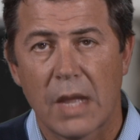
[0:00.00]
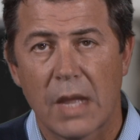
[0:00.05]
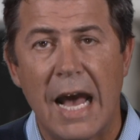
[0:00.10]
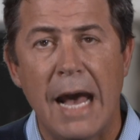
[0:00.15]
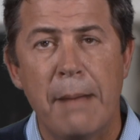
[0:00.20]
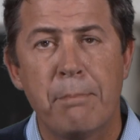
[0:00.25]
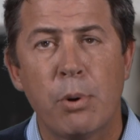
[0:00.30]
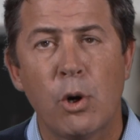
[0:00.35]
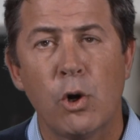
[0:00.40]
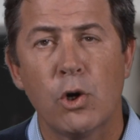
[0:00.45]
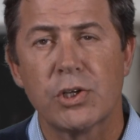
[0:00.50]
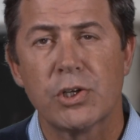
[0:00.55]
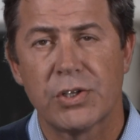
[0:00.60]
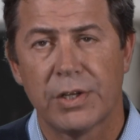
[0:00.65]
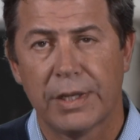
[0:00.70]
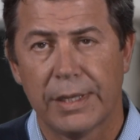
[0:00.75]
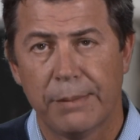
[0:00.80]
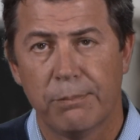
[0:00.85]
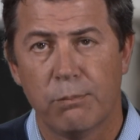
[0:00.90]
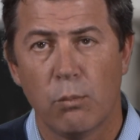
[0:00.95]
I
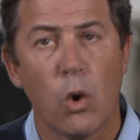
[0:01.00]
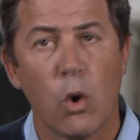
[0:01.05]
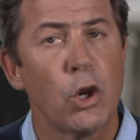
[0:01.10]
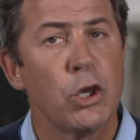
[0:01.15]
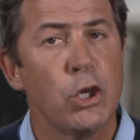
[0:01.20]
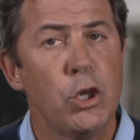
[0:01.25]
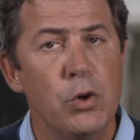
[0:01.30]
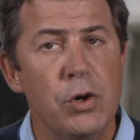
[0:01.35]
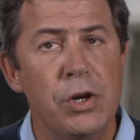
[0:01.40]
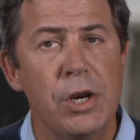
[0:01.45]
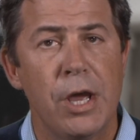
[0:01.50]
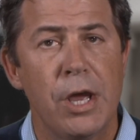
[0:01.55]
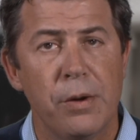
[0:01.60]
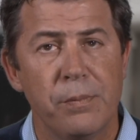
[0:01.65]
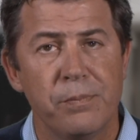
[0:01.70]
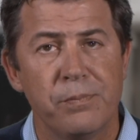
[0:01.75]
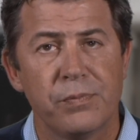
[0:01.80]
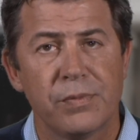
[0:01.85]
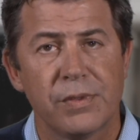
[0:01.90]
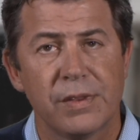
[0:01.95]
personally want you to
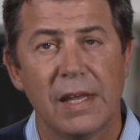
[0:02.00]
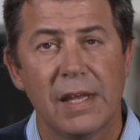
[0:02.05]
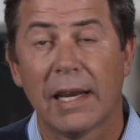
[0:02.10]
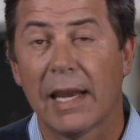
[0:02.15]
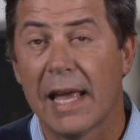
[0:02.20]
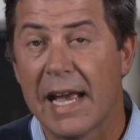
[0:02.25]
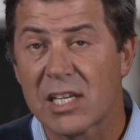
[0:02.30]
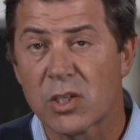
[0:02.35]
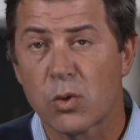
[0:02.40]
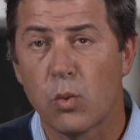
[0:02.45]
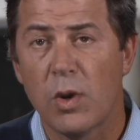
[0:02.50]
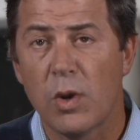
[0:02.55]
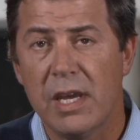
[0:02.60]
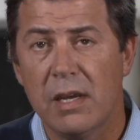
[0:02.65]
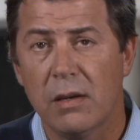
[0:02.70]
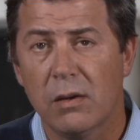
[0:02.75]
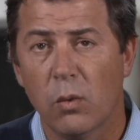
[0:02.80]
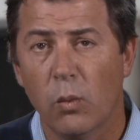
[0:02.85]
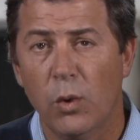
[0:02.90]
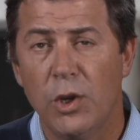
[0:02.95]
know that last week,
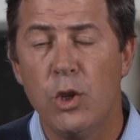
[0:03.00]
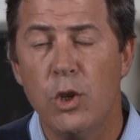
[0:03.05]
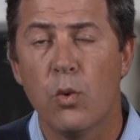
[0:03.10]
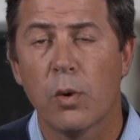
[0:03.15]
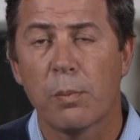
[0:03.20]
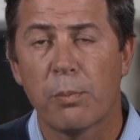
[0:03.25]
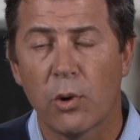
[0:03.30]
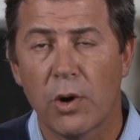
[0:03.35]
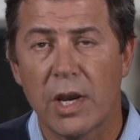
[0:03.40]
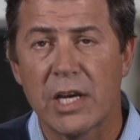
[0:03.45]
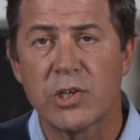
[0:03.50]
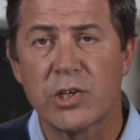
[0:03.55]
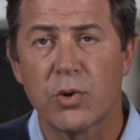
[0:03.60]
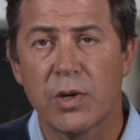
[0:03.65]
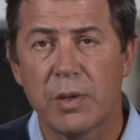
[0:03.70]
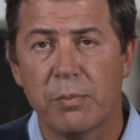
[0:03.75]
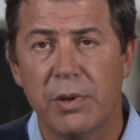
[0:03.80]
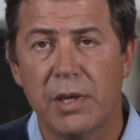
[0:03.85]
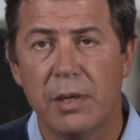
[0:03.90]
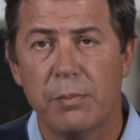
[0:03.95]
when you were
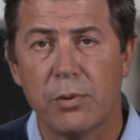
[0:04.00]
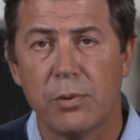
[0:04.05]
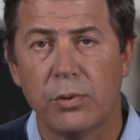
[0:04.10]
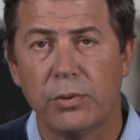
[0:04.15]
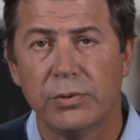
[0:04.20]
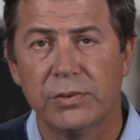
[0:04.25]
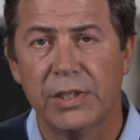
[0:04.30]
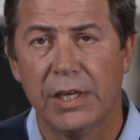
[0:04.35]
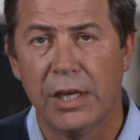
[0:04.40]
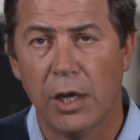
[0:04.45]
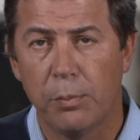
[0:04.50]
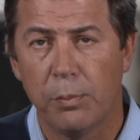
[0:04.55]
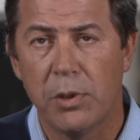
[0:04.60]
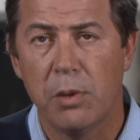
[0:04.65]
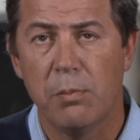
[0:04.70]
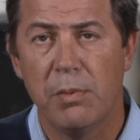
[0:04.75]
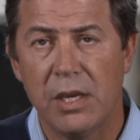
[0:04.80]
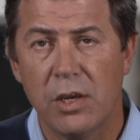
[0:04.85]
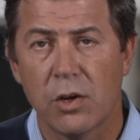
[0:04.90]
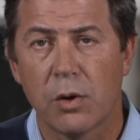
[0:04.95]
pressuring people to help
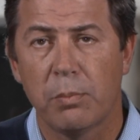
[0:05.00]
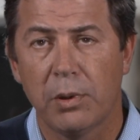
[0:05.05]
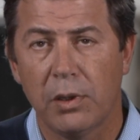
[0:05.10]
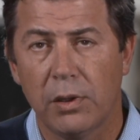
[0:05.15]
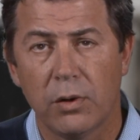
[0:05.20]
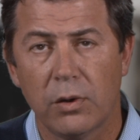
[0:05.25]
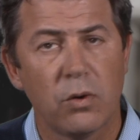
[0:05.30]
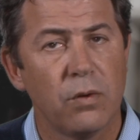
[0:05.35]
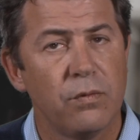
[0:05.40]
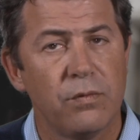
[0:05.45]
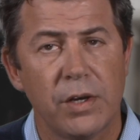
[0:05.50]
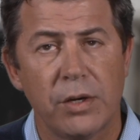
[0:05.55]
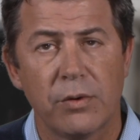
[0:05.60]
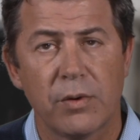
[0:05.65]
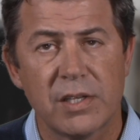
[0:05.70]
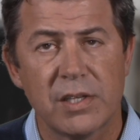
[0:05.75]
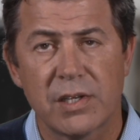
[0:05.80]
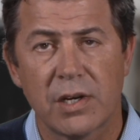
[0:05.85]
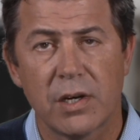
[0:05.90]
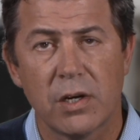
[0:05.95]
you meet your political
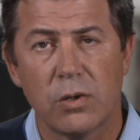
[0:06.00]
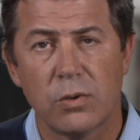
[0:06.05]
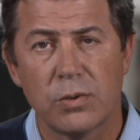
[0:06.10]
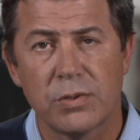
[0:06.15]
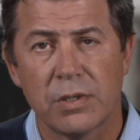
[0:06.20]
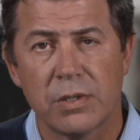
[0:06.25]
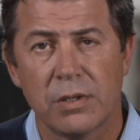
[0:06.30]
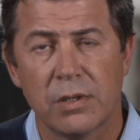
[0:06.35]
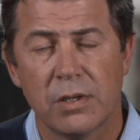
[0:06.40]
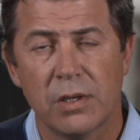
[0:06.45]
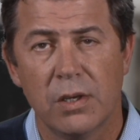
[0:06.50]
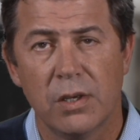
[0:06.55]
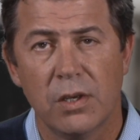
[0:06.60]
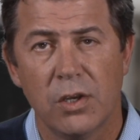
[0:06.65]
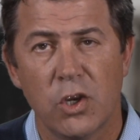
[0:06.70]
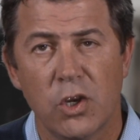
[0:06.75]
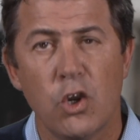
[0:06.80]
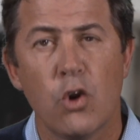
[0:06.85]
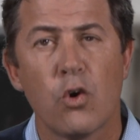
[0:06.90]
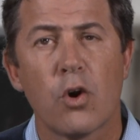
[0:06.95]
fundraising goals,
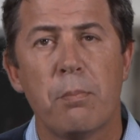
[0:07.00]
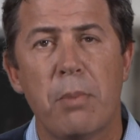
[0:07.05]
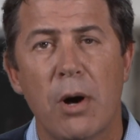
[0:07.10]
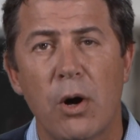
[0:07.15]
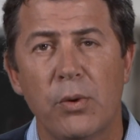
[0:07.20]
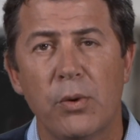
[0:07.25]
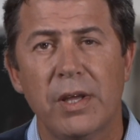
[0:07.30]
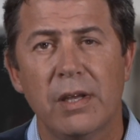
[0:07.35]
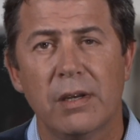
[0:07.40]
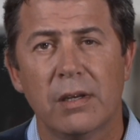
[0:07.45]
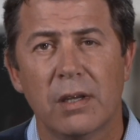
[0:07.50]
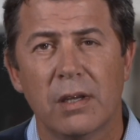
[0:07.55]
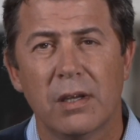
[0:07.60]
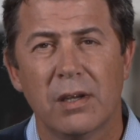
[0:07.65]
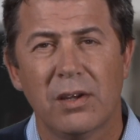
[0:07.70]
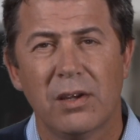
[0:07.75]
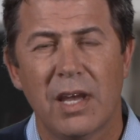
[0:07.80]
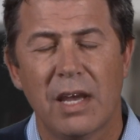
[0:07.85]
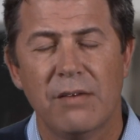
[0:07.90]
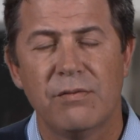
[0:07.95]
your opponent
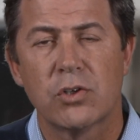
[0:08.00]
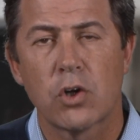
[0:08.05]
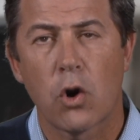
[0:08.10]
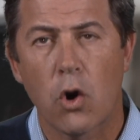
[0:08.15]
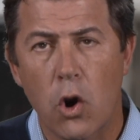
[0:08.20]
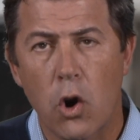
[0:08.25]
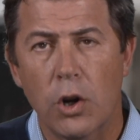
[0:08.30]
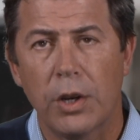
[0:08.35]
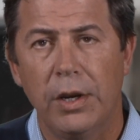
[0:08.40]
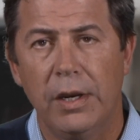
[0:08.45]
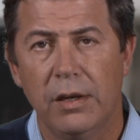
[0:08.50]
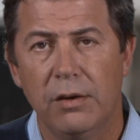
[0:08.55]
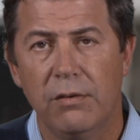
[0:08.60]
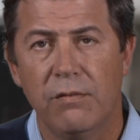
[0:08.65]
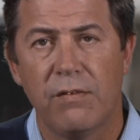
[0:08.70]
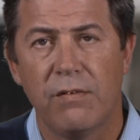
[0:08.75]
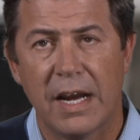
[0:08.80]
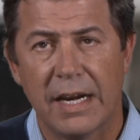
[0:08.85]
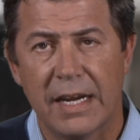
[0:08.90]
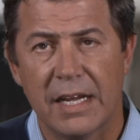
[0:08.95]
gave targeted
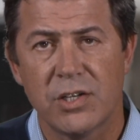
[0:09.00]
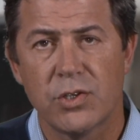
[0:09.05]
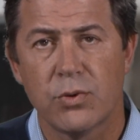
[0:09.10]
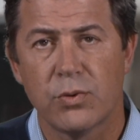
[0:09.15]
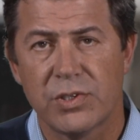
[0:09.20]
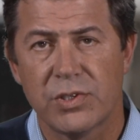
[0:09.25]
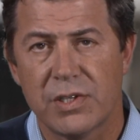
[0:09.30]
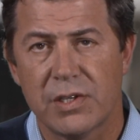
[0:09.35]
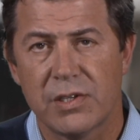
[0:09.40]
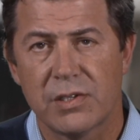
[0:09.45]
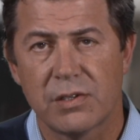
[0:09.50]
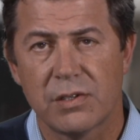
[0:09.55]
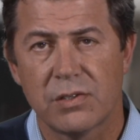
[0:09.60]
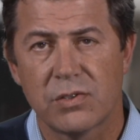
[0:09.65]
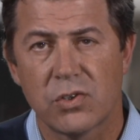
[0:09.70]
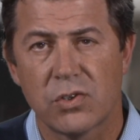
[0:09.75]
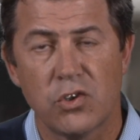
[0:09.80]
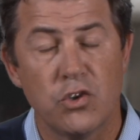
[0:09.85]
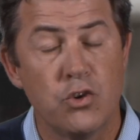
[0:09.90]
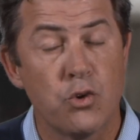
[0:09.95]
financial
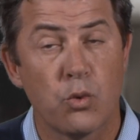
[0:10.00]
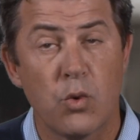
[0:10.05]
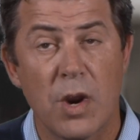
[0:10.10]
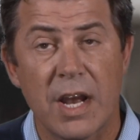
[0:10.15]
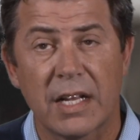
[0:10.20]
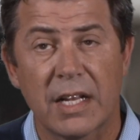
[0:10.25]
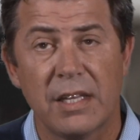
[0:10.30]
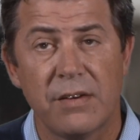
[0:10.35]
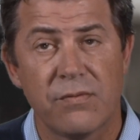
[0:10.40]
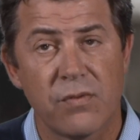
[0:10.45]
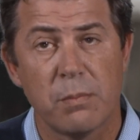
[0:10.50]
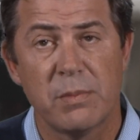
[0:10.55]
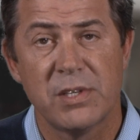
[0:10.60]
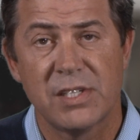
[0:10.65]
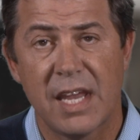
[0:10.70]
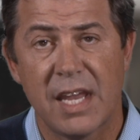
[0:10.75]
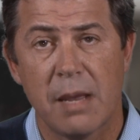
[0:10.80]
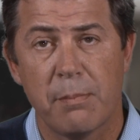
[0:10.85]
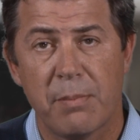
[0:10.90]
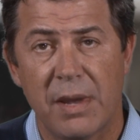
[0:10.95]
assistance directly from
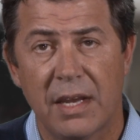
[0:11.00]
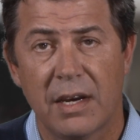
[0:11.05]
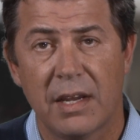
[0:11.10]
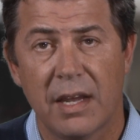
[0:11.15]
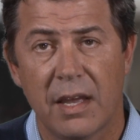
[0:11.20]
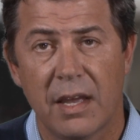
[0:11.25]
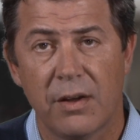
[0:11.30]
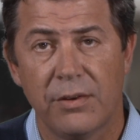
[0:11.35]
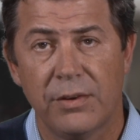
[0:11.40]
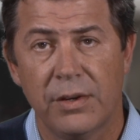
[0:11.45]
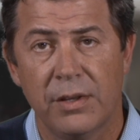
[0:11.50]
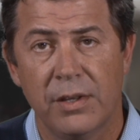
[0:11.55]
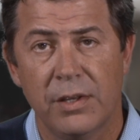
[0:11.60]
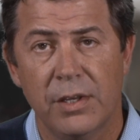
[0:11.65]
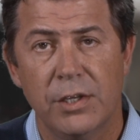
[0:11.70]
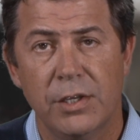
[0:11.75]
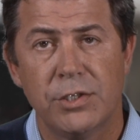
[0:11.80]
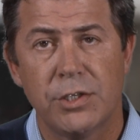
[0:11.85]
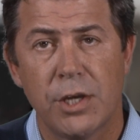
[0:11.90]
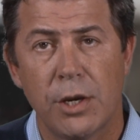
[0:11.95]
his campaign account,
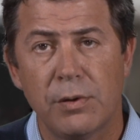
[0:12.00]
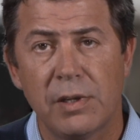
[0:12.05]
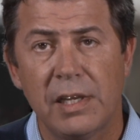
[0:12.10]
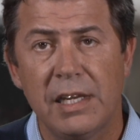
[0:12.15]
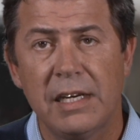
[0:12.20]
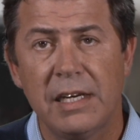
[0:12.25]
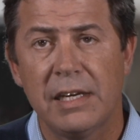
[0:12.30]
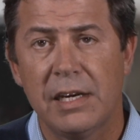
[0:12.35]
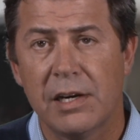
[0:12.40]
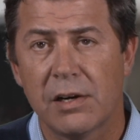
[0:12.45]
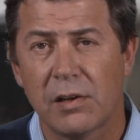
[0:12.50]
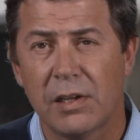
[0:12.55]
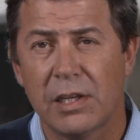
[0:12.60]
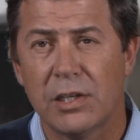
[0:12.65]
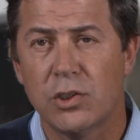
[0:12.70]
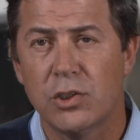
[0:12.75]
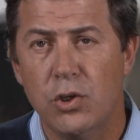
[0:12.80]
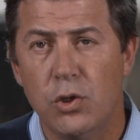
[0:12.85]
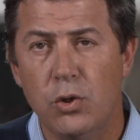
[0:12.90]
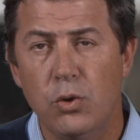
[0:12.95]
totaling
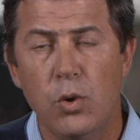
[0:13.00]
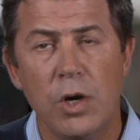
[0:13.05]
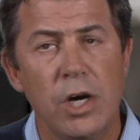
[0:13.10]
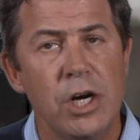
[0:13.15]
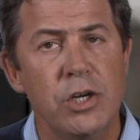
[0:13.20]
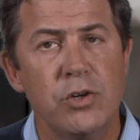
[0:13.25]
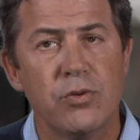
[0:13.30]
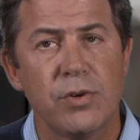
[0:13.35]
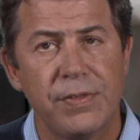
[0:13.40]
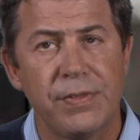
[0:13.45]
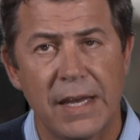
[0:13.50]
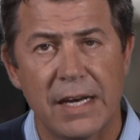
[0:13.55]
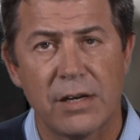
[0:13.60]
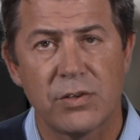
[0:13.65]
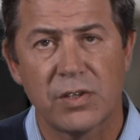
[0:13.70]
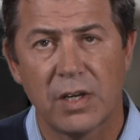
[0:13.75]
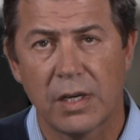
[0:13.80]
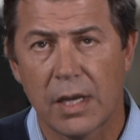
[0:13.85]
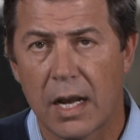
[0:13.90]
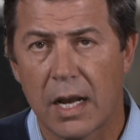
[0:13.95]
nearly
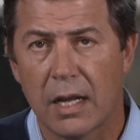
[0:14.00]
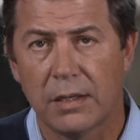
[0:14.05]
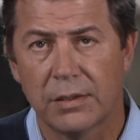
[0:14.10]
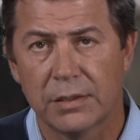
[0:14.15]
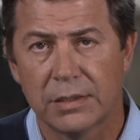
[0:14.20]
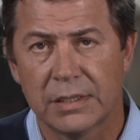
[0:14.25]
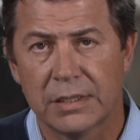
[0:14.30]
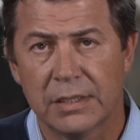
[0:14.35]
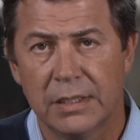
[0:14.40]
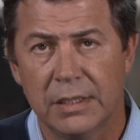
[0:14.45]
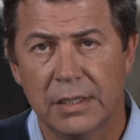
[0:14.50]
$200,000